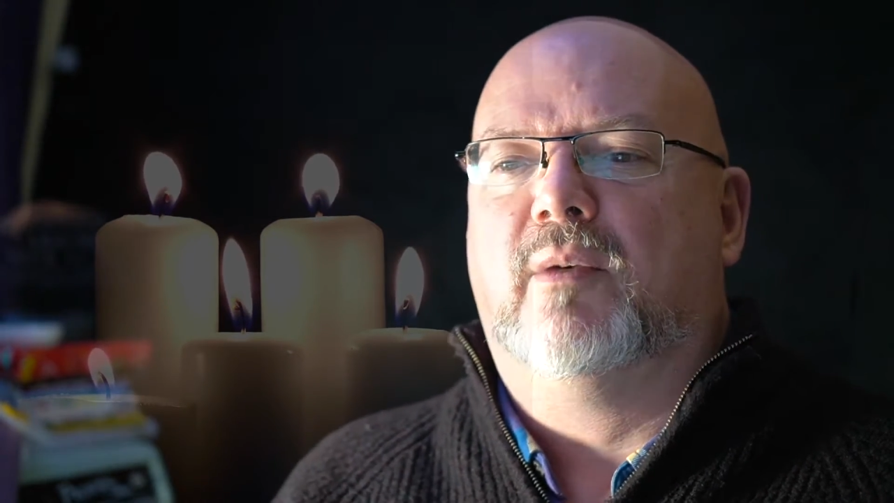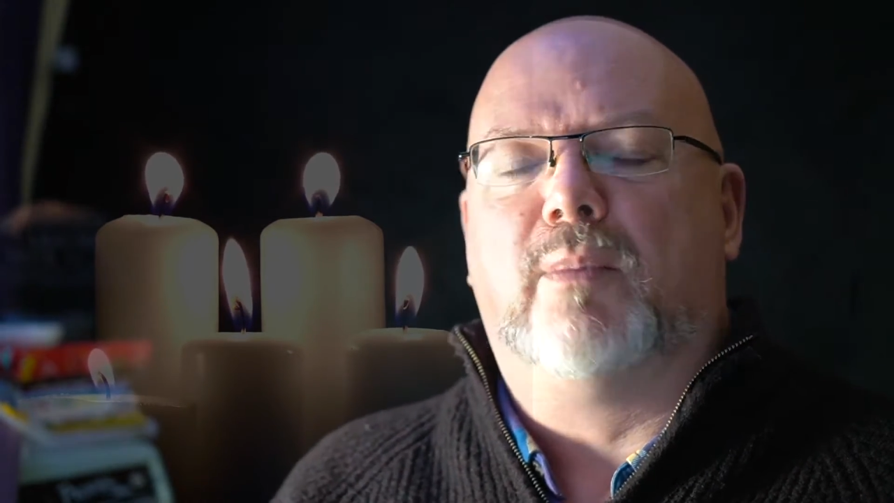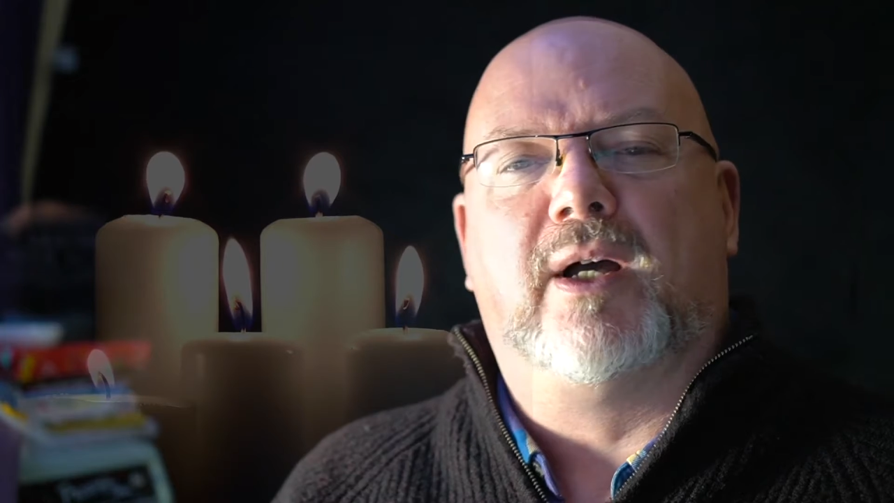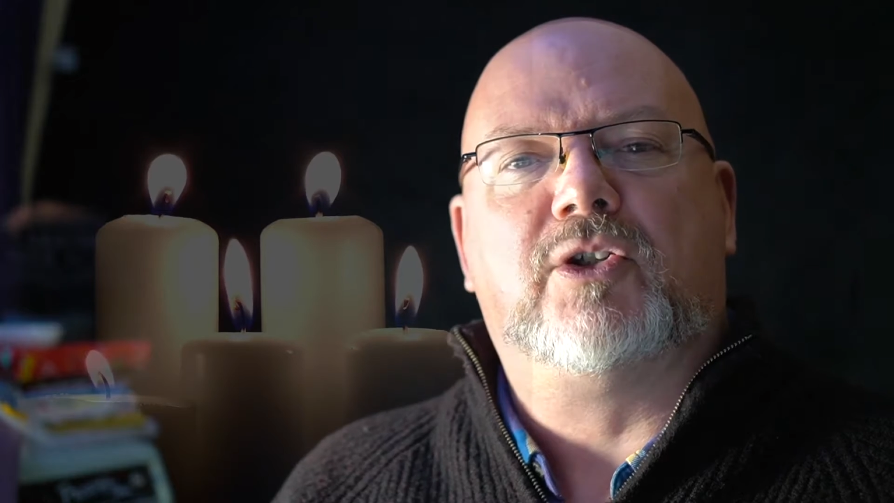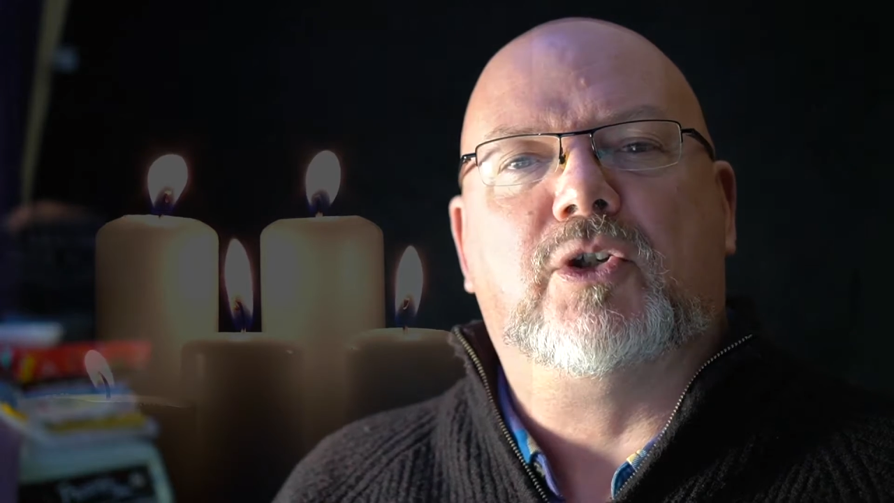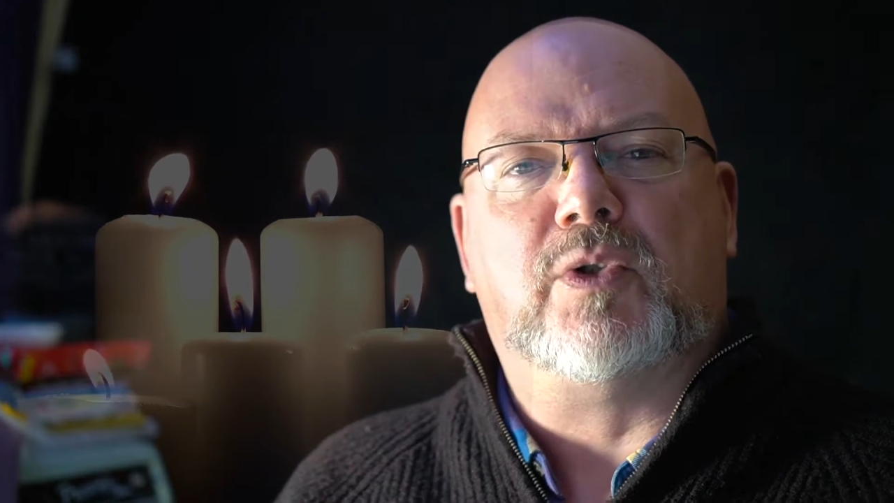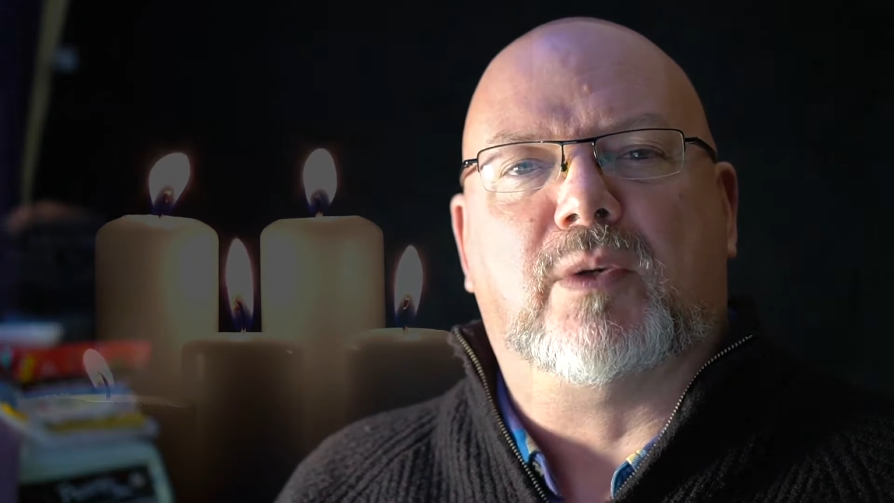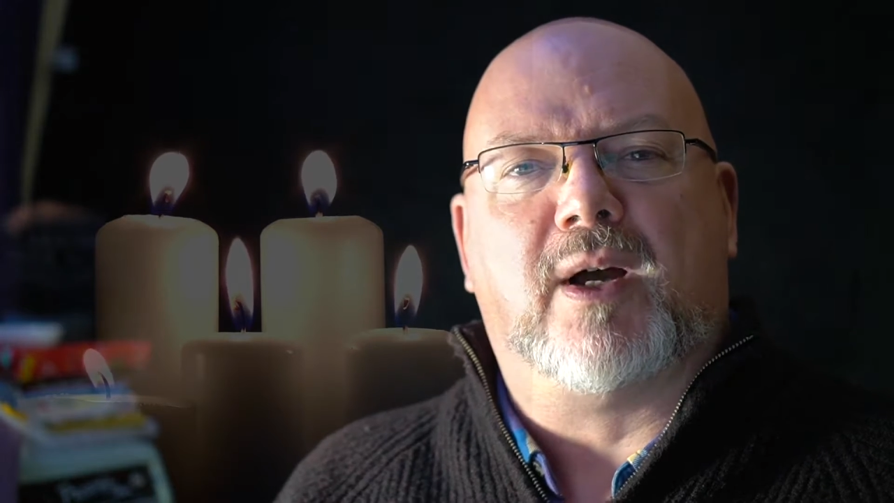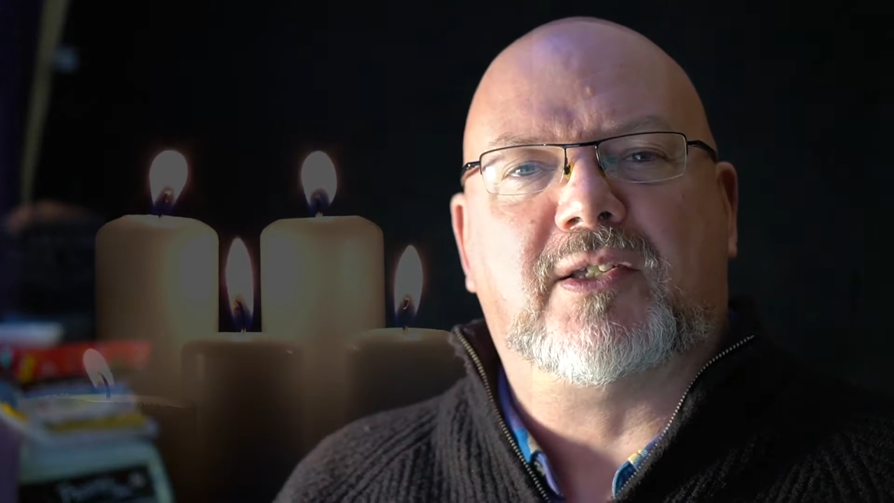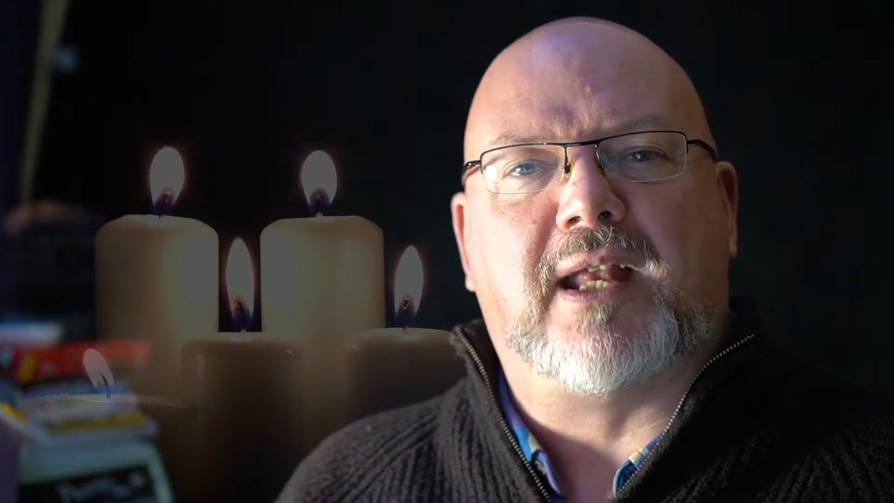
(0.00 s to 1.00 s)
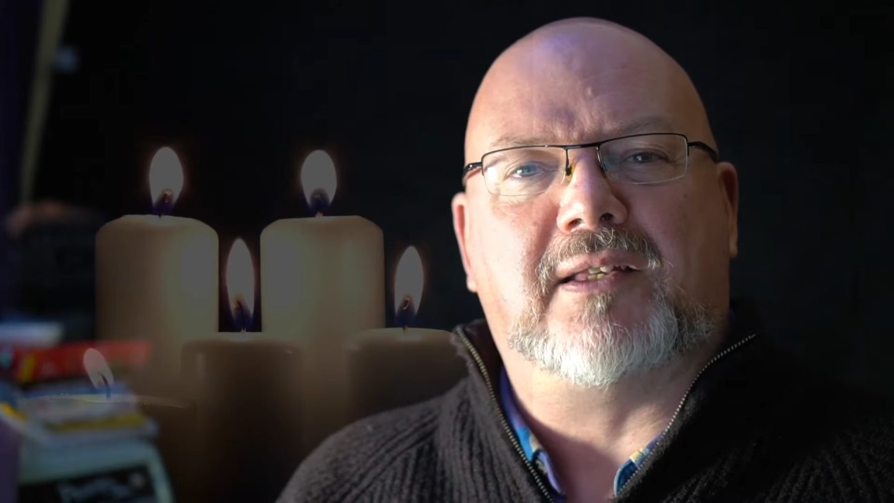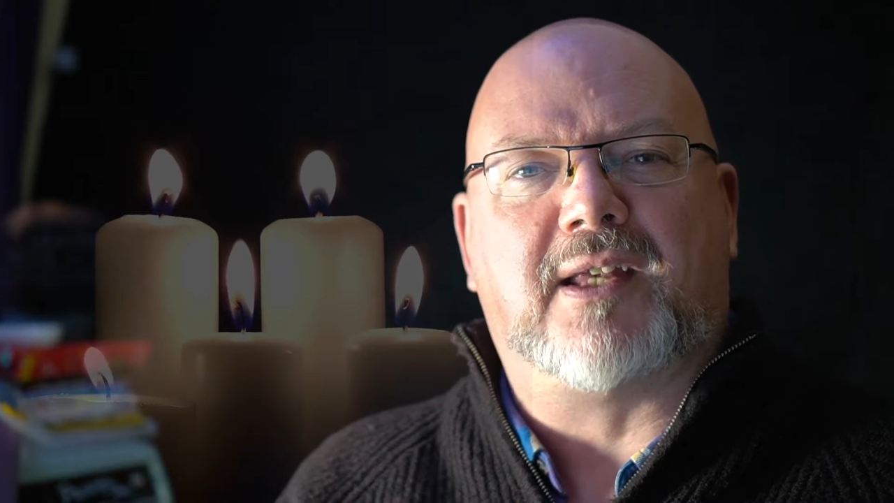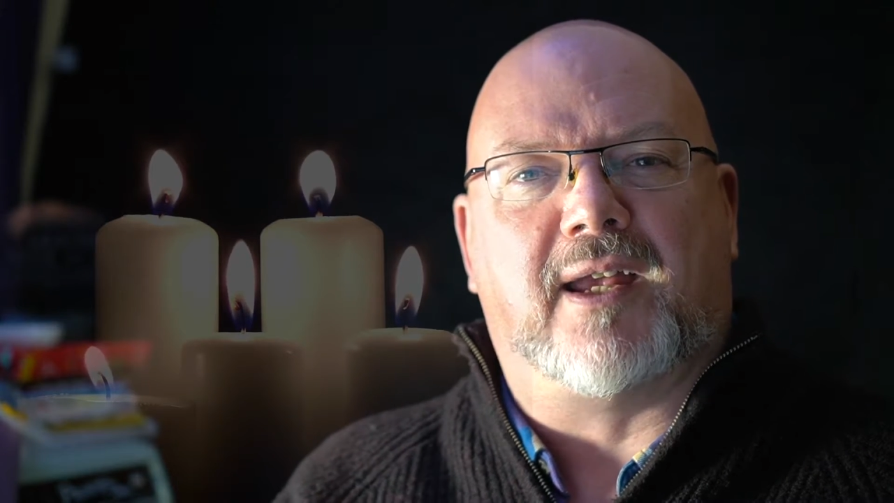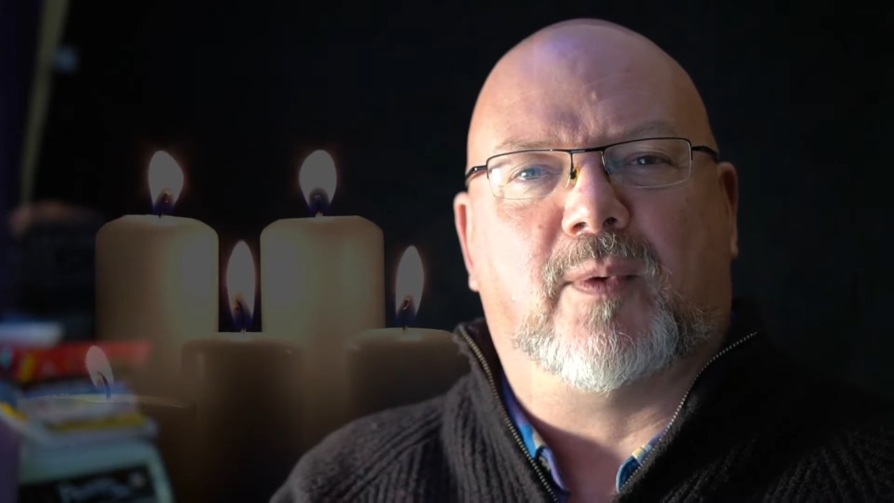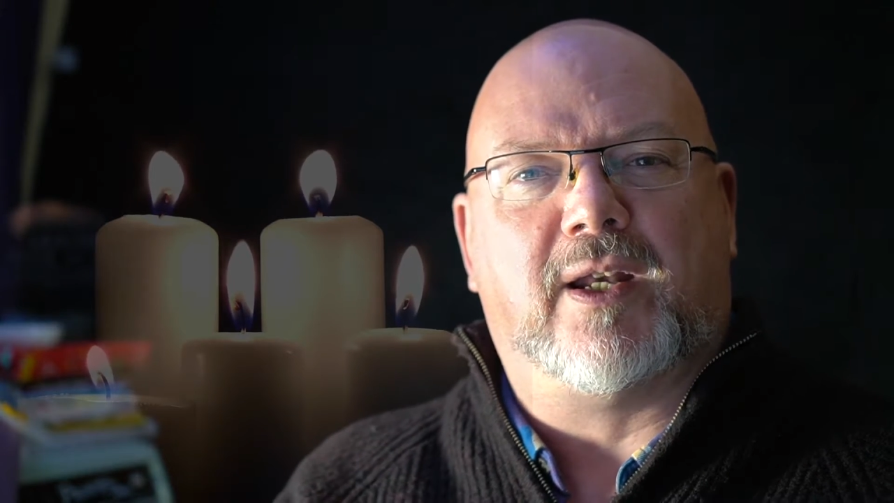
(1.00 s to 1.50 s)
my tutor, my
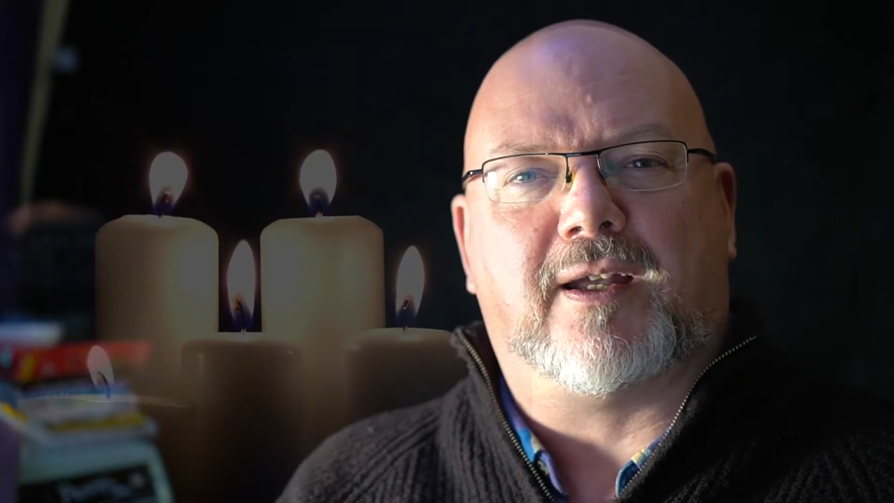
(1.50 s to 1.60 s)
sensei when